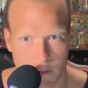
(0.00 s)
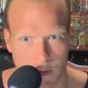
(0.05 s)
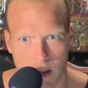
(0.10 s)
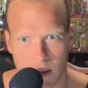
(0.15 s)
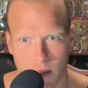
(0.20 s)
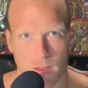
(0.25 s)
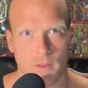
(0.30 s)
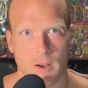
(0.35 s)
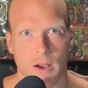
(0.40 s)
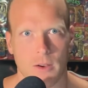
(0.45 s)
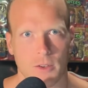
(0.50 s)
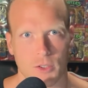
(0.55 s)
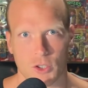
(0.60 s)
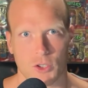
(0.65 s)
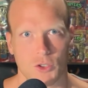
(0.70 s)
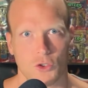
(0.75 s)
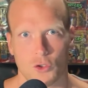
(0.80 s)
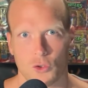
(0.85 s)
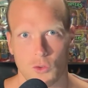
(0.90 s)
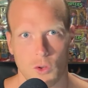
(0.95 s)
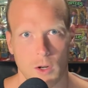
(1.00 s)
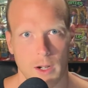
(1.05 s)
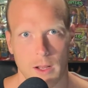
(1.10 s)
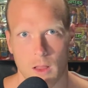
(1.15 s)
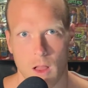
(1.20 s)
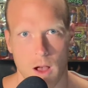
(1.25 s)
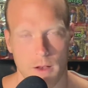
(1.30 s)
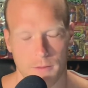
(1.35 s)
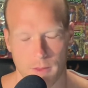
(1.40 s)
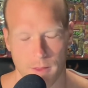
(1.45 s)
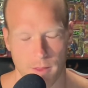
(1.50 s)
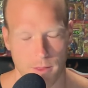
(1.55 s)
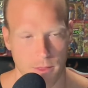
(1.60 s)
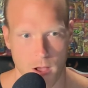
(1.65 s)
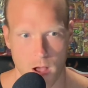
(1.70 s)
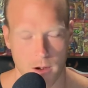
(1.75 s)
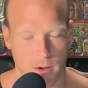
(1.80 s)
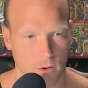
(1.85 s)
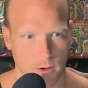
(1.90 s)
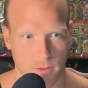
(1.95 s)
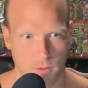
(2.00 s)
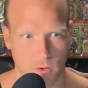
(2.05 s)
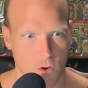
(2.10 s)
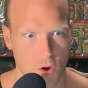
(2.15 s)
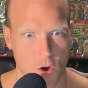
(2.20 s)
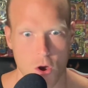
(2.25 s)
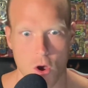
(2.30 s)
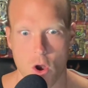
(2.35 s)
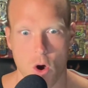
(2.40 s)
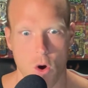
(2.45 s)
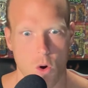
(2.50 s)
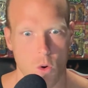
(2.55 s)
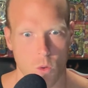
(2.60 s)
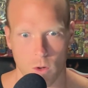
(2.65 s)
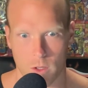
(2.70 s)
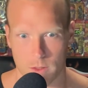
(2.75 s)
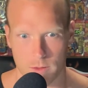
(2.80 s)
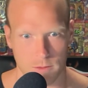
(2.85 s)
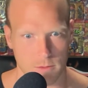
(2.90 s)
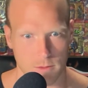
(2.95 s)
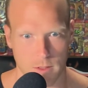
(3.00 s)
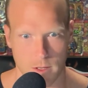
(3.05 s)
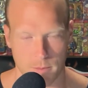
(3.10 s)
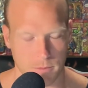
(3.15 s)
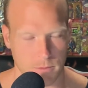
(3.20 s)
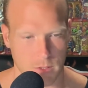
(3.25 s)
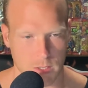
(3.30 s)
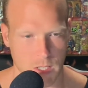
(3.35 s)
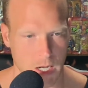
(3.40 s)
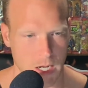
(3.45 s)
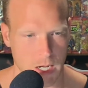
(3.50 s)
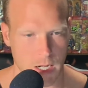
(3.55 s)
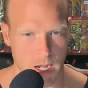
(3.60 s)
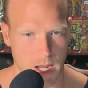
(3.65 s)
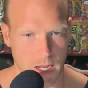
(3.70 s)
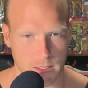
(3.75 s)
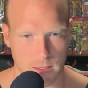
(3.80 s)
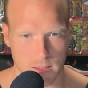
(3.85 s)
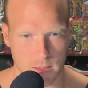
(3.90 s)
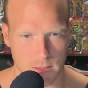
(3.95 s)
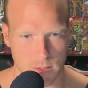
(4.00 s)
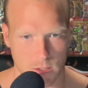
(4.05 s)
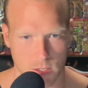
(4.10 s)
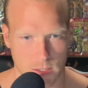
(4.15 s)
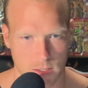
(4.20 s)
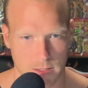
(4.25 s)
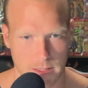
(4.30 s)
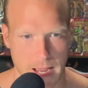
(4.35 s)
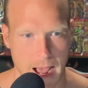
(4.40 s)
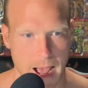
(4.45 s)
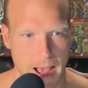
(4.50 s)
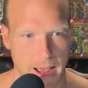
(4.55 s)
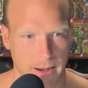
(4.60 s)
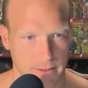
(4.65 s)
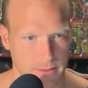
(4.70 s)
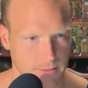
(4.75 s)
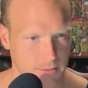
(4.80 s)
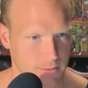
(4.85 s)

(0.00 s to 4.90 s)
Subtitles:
love how I just trail off in thought. Don't even know what I'm saying next and just die.